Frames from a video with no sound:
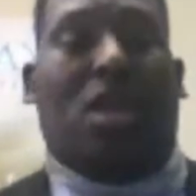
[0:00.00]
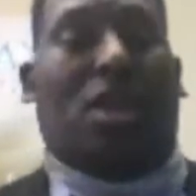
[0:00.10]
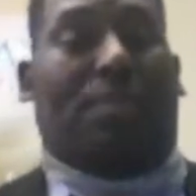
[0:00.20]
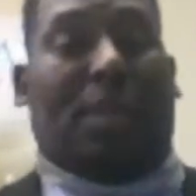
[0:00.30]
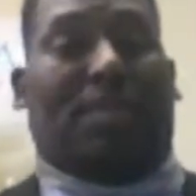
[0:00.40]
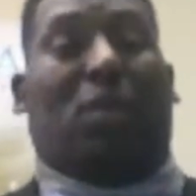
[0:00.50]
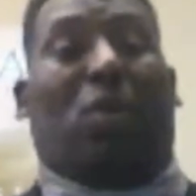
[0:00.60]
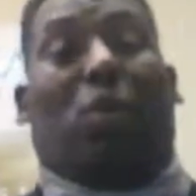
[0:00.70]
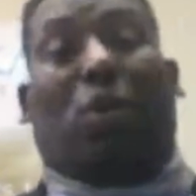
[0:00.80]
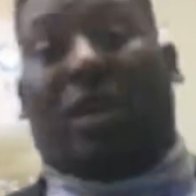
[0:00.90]
or
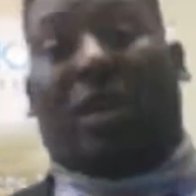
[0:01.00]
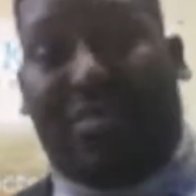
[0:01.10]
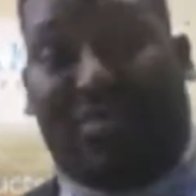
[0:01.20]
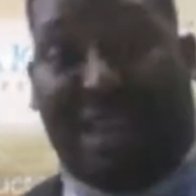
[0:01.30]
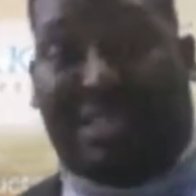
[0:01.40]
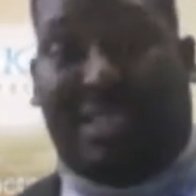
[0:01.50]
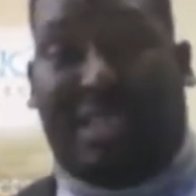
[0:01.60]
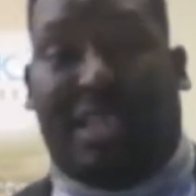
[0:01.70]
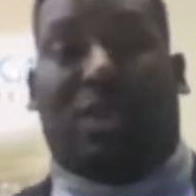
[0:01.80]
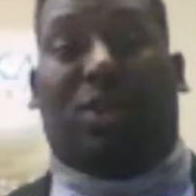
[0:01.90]
people who are not
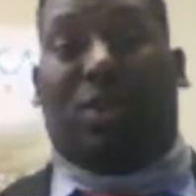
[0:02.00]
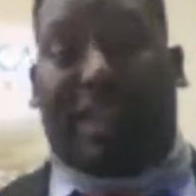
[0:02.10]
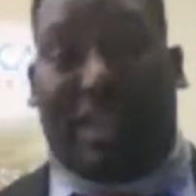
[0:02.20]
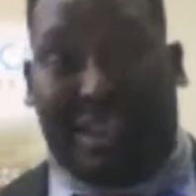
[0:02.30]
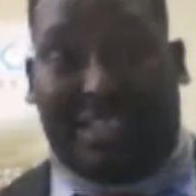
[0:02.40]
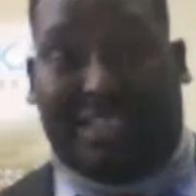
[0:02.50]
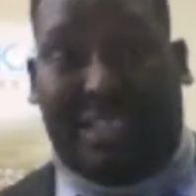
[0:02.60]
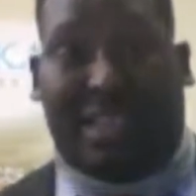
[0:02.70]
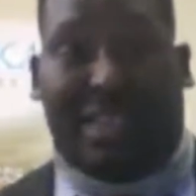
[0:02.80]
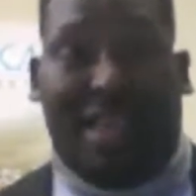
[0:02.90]
vaccinated, who are getting
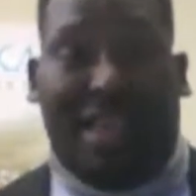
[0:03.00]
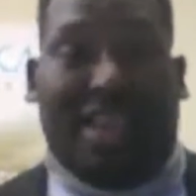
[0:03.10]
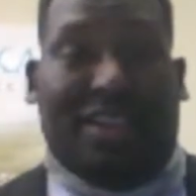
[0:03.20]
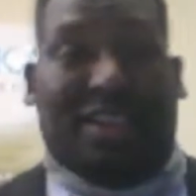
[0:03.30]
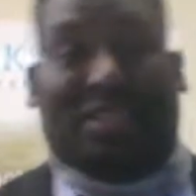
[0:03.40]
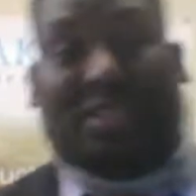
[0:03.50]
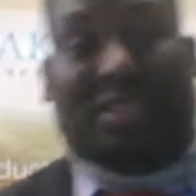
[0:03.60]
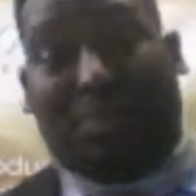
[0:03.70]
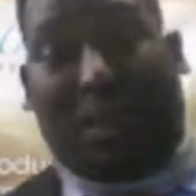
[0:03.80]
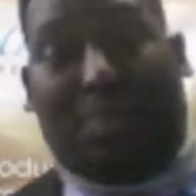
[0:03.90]
sick. There are
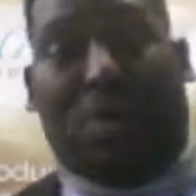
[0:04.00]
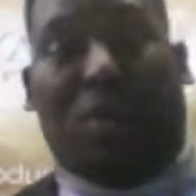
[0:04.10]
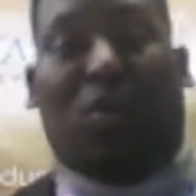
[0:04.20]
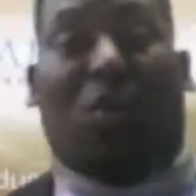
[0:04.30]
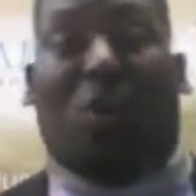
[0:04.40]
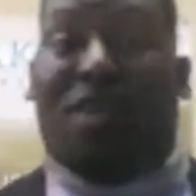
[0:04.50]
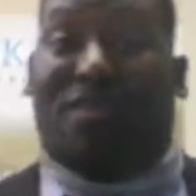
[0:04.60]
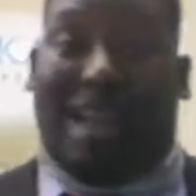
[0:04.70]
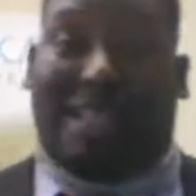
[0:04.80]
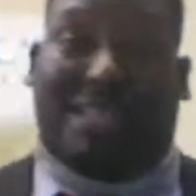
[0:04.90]
some people who are
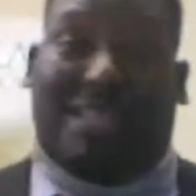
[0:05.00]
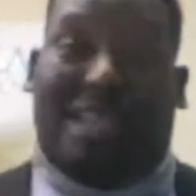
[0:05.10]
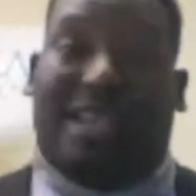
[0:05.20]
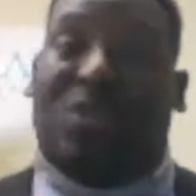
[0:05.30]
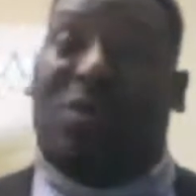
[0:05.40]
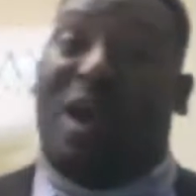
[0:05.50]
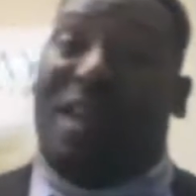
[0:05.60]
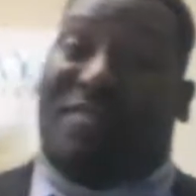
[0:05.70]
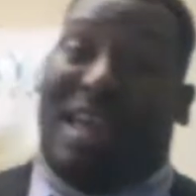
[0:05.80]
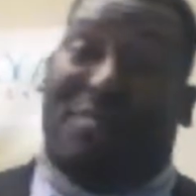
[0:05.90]
vaccinated who
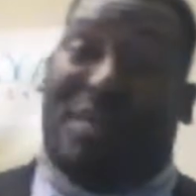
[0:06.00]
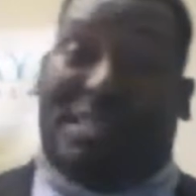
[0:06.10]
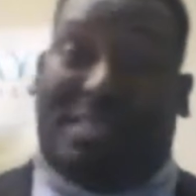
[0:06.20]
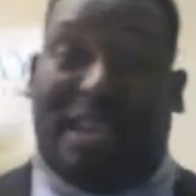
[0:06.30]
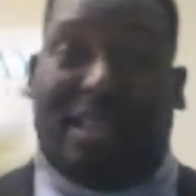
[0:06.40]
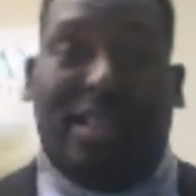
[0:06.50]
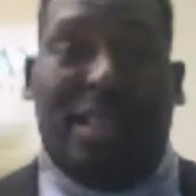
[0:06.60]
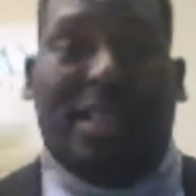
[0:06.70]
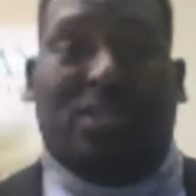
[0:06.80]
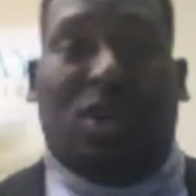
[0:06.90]
have not been sick.
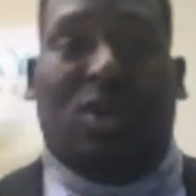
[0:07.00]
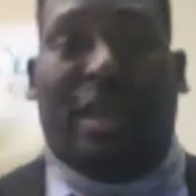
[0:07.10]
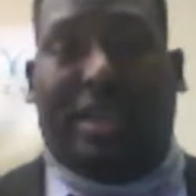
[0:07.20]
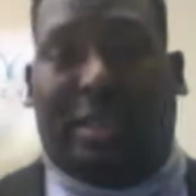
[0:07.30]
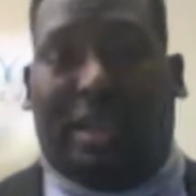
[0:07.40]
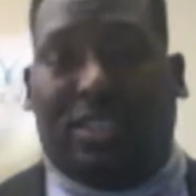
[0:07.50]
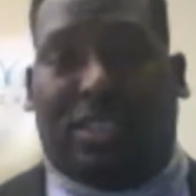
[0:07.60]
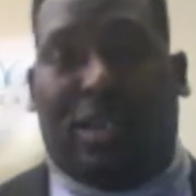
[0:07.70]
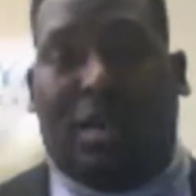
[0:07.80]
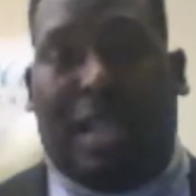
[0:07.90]
So
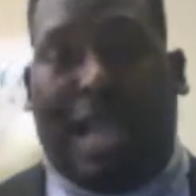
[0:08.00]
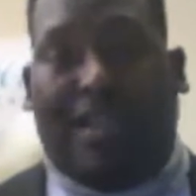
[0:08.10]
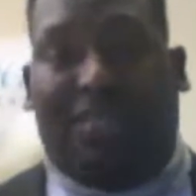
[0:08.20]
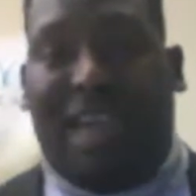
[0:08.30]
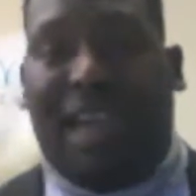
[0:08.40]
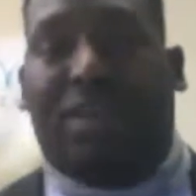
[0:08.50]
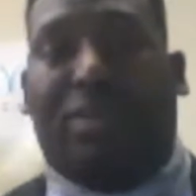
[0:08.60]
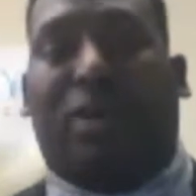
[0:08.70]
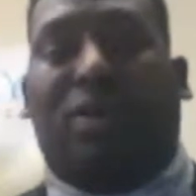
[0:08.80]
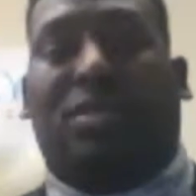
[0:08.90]
there's a lot of
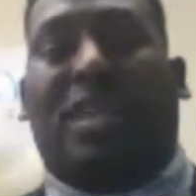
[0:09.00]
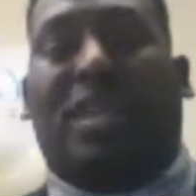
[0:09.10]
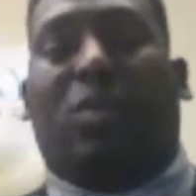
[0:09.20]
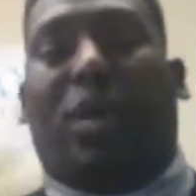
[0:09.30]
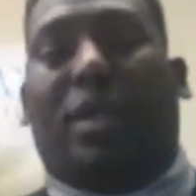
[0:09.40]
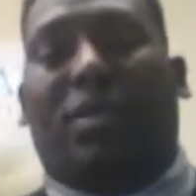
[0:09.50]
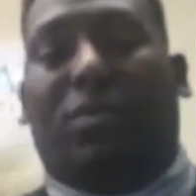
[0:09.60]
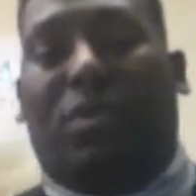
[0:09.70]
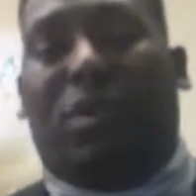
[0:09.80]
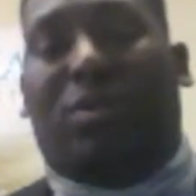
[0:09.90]
variables. And what
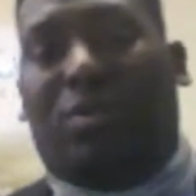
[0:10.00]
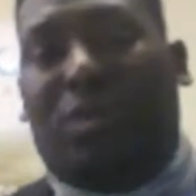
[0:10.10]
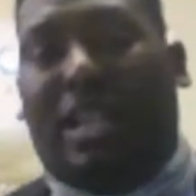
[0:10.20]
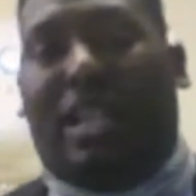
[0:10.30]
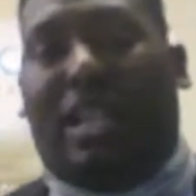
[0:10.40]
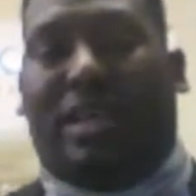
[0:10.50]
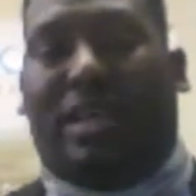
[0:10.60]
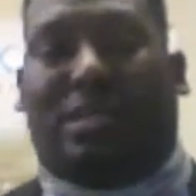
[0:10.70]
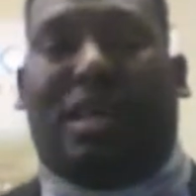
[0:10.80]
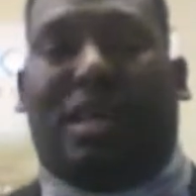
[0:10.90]
really
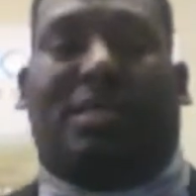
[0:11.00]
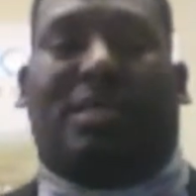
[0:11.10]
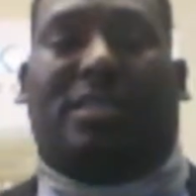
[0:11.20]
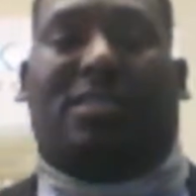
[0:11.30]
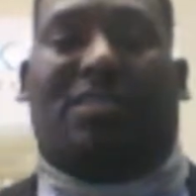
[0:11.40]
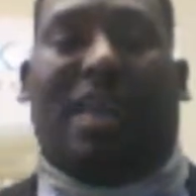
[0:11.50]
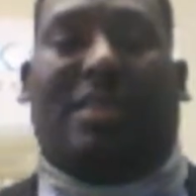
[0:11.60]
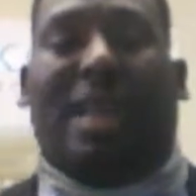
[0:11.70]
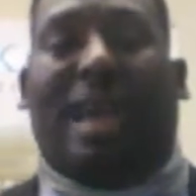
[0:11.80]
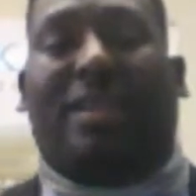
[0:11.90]
sucks is the
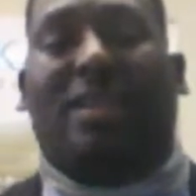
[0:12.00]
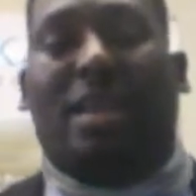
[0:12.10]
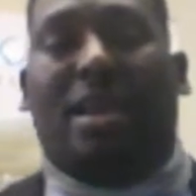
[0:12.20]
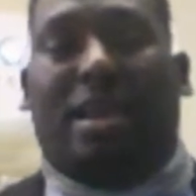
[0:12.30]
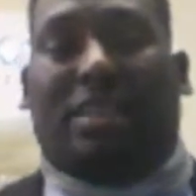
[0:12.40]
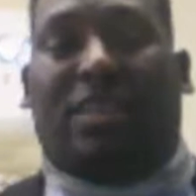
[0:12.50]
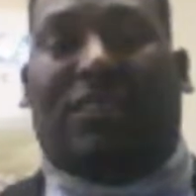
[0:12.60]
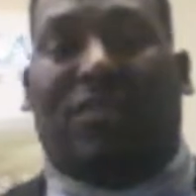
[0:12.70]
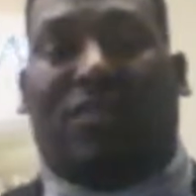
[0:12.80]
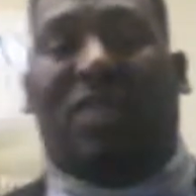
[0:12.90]
fact that is if you